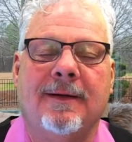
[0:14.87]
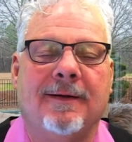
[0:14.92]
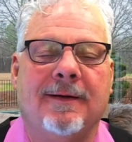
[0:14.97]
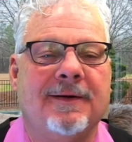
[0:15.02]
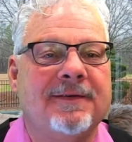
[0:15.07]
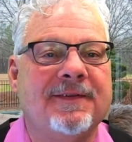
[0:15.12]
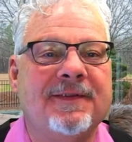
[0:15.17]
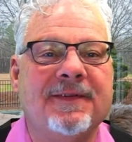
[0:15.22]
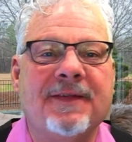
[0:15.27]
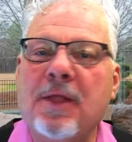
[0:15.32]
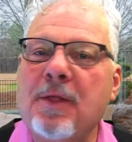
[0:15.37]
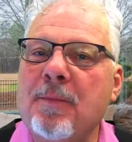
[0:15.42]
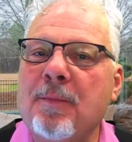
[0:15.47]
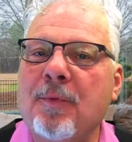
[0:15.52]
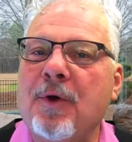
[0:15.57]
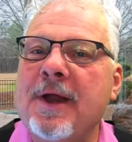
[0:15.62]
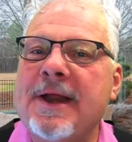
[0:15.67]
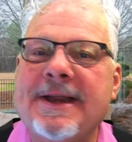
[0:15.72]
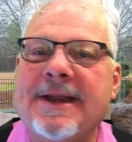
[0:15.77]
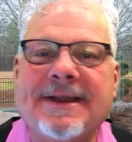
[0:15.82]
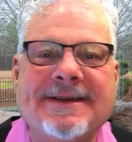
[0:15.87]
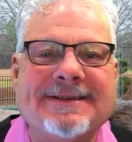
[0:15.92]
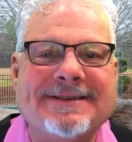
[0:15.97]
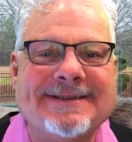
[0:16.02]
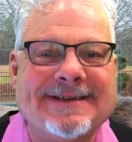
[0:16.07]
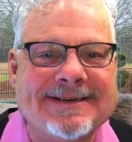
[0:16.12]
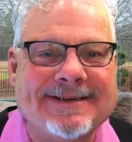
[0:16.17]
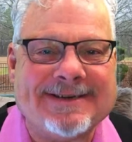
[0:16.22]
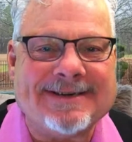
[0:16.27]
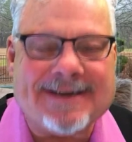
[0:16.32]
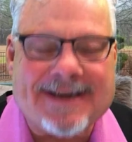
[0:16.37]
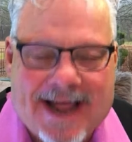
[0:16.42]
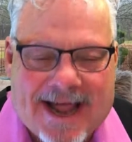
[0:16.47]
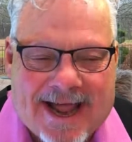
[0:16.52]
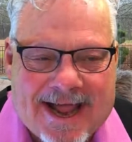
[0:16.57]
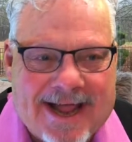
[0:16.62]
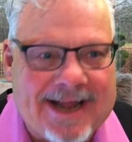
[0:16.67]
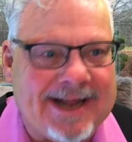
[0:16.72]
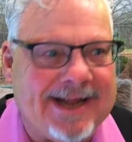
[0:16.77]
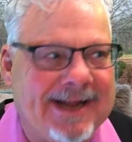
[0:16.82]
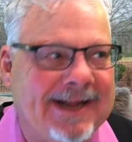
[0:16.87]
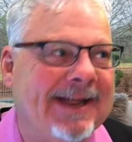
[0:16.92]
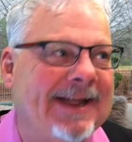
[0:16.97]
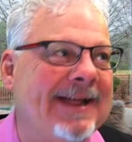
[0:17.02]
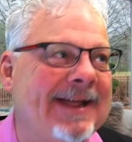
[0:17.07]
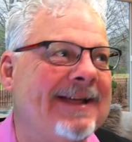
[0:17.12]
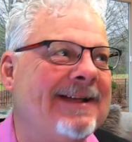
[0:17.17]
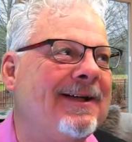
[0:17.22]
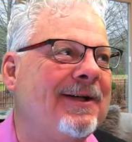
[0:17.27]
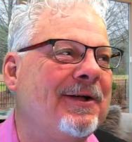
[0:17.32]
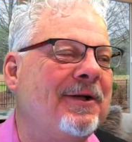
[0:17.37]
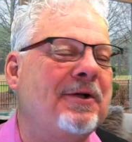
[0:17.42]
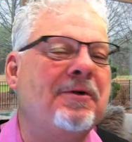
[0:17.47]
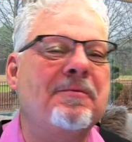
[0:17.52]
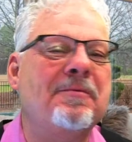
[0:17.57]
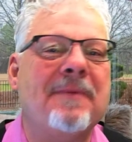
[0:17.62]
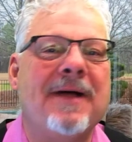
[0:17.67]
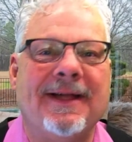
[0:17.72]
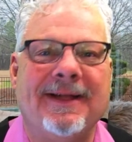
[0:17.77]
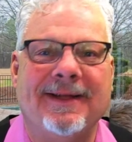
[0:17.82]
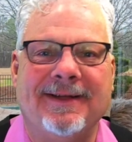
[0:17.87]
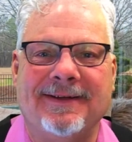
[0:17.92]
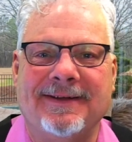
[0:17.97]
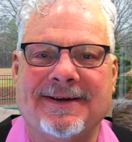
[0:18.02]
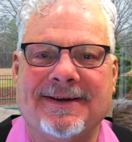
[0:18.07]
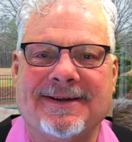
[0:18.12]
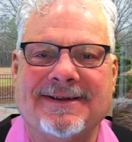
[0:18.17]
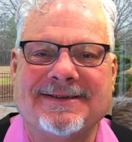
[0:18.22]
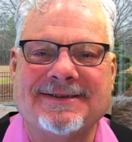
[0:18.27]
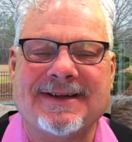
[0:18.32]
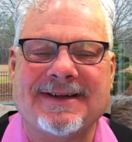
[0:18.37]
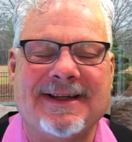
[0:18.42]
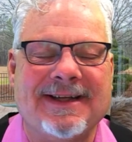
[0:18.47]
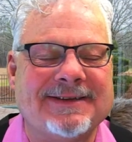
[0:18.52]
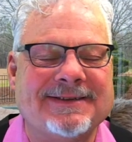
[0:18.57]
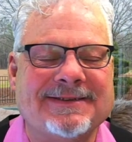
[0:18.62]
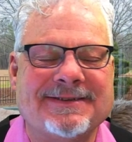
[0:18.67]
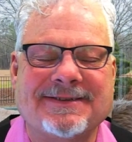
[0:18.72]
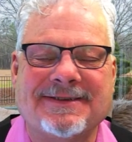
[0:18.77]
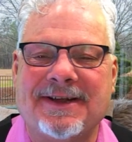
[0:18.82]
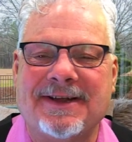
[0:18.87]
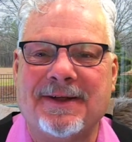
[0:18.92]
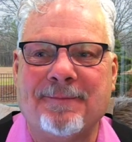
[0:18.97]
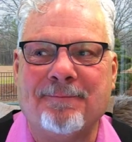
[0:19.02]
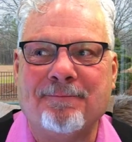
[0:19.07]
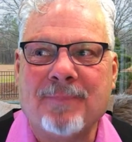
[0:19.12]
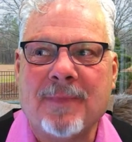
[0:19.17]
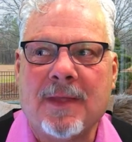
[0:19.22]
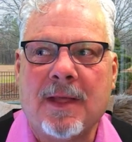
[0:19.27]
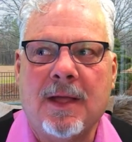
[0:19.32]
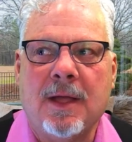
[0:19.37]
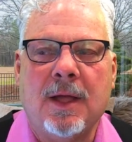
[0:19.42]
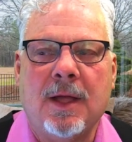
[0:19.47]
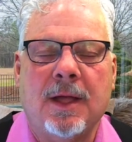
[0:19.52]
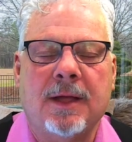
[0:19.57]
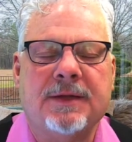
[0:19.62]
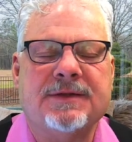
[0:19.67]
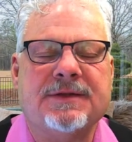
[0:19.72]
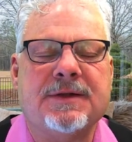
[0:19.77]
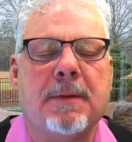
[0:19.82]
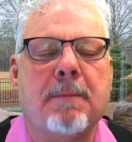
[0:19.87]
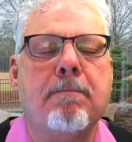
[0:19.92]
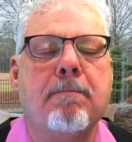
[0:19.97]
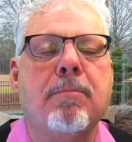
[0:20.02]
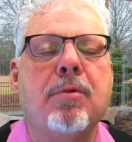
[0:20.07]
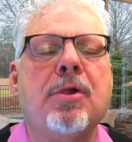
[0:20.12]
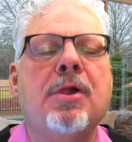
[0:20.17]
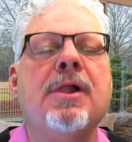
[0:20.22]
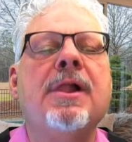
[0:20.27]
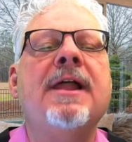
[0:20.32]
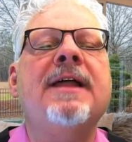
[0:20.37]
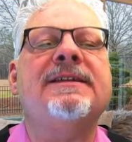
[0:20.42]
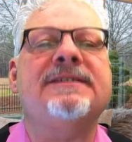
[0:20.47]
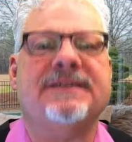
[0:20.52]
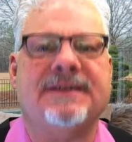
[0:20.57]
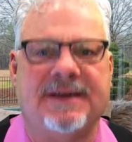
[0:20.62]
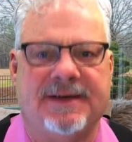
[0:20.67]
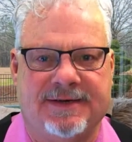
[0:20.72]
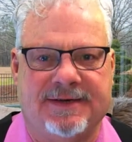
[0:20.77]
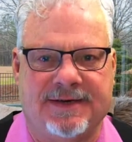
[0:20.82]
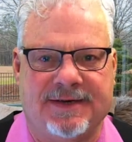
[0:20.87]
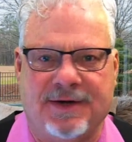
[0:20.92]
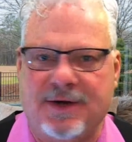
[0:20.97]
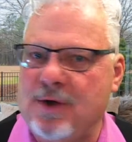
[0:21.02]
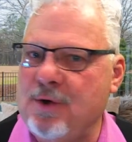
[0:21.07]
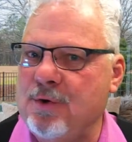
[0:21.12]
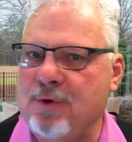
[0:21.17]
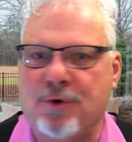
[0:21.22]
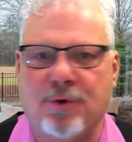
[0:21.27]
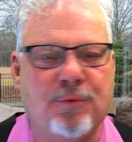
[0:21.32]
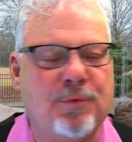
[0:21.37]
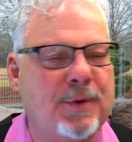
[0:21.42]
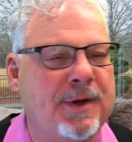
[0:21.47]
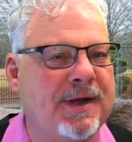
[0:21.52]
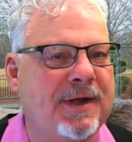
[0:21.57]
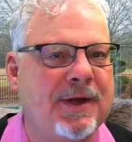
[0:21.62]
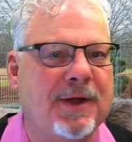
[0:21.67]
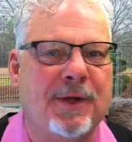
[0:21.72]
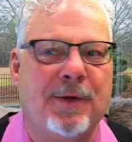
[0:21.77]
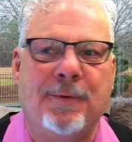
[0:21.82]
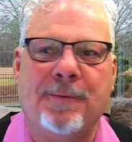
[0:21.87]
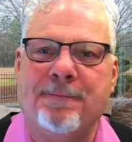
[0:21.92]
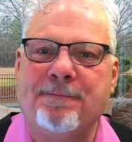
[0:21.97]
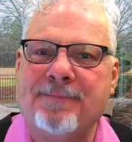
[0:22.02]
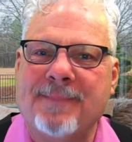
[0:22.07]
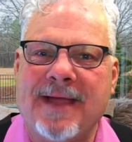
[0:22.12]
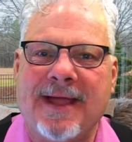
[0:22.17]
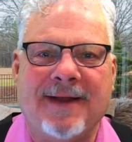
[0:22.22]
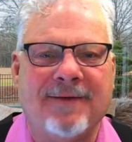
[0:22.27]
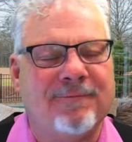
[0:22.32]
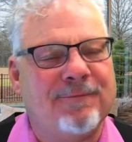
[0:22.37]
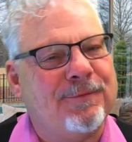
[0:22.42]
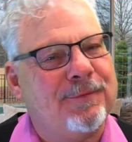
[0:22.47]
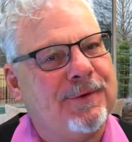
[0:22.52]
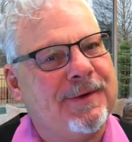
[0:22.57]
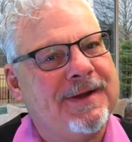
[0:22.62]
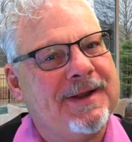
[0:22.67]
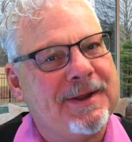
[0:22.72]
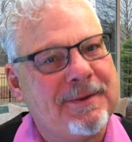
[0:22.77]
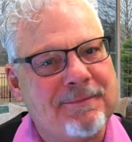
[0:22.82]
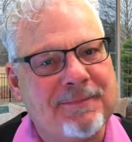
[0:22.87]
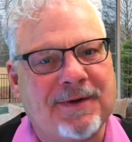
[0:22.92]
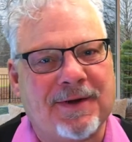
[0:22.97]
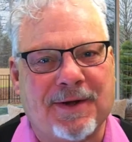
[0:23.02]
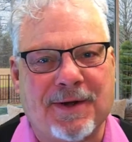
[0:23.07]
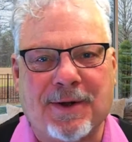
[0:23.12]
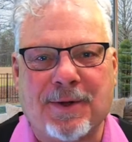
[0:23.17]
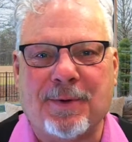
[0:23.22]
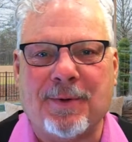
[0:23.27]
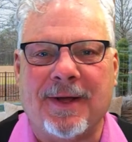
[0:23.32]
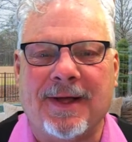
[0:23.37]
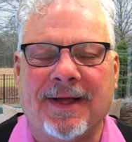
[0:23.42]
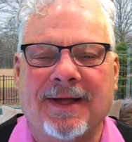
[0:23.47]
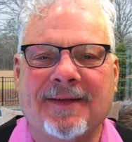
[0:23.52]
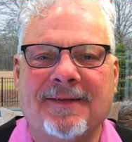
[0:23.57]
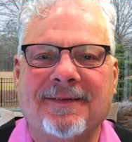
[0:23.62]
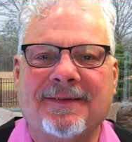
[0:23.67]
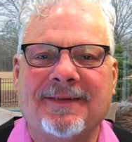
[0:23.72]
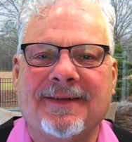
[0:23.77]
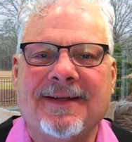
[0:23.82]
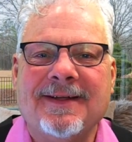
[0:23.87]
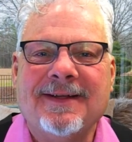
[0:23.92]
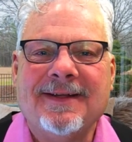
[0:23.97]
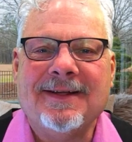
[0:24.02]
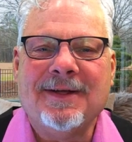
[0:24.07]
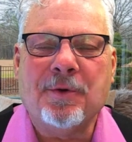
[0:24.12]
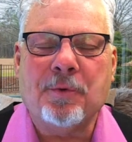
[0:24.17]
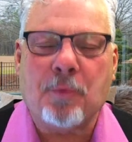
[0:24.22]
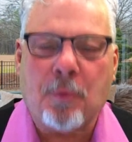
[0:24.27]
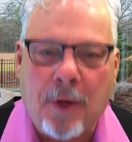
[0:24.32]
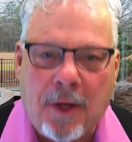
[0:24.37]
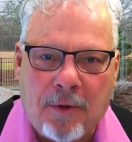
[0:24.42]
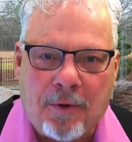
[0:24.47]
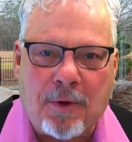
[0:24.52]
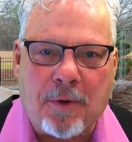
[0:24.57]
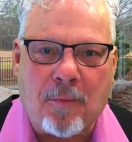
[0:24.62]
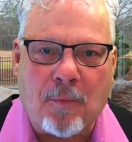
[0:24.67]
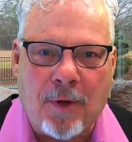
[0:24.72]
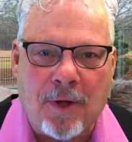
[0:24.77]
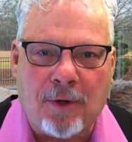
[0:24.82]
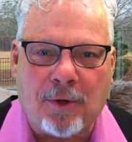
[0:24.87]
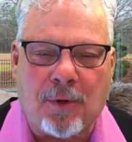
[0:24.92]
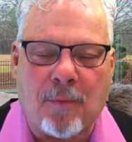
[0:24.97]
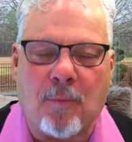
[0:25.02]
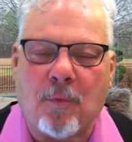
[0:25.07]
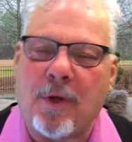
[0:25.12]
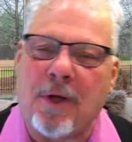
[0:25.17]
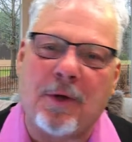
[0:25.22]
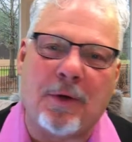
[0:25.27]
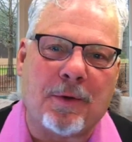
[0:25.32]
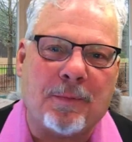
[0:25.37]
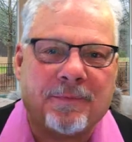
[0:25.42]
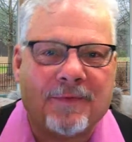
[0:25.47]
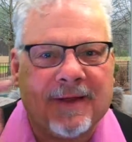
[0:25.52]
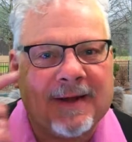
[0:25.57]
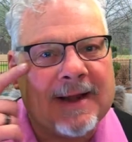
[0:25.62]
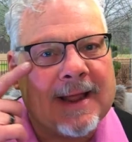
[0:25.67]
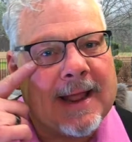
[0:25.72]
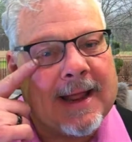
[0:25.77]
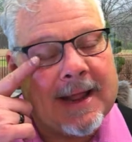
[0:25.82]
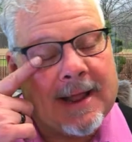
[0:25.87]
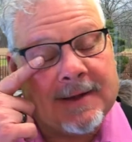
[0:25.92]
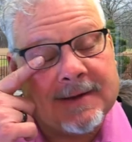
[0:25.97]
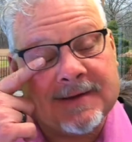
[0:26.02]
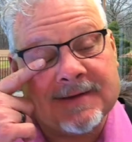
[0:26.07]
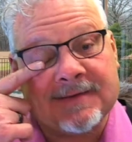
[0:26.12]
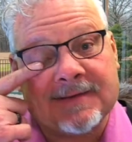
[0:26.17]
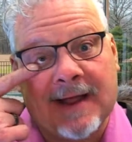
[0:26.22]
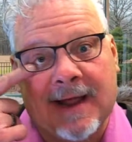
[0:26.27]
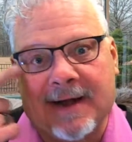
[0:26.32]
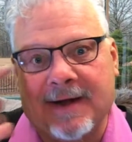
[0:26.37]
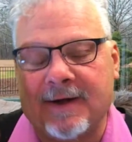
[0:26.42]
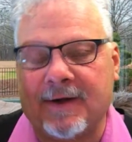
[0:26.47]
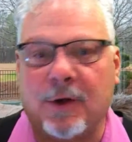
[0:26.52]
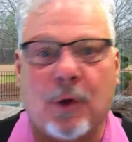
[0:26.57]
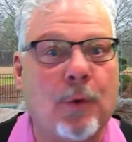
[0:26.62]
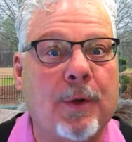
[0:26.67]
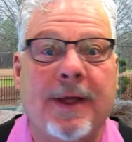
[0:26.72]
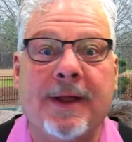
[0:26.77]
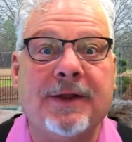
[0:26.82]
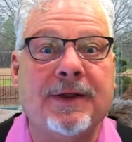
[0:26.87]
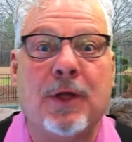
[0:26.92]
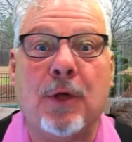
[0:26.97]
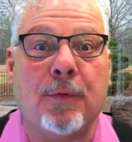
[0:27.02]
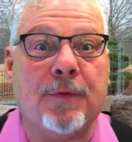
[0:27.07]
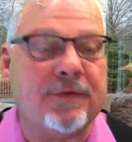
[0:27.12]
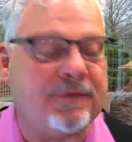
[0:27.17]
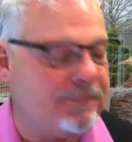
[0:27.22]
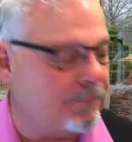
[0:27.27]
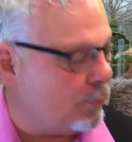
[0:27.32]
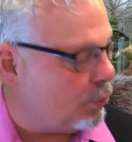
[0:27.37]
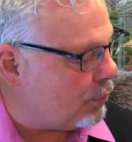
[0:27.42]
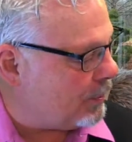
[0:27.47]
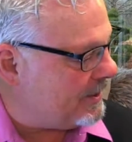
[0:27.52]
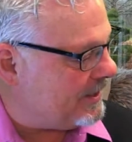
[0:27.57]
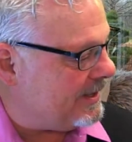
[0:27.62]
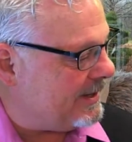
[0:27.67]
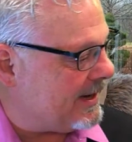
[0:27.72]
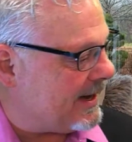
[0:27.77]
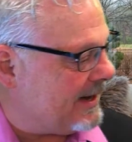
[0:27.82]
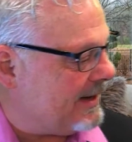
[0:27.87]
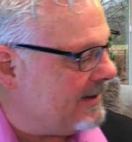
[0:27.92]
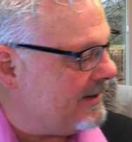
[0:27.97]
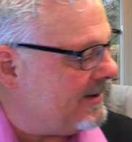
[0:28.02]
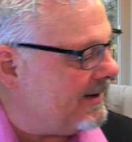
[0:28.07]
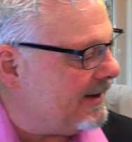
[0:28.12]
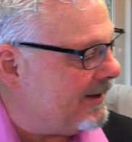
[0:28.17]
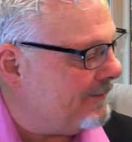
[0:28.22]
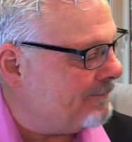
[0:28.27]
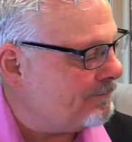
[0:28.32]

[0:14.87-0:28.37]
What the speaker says: are celebrating today. Oh, my goodness. It's a blessing to know who we know and for him to know us. Welcome, welcome, welcome today. I decided to go ahead and go this morning and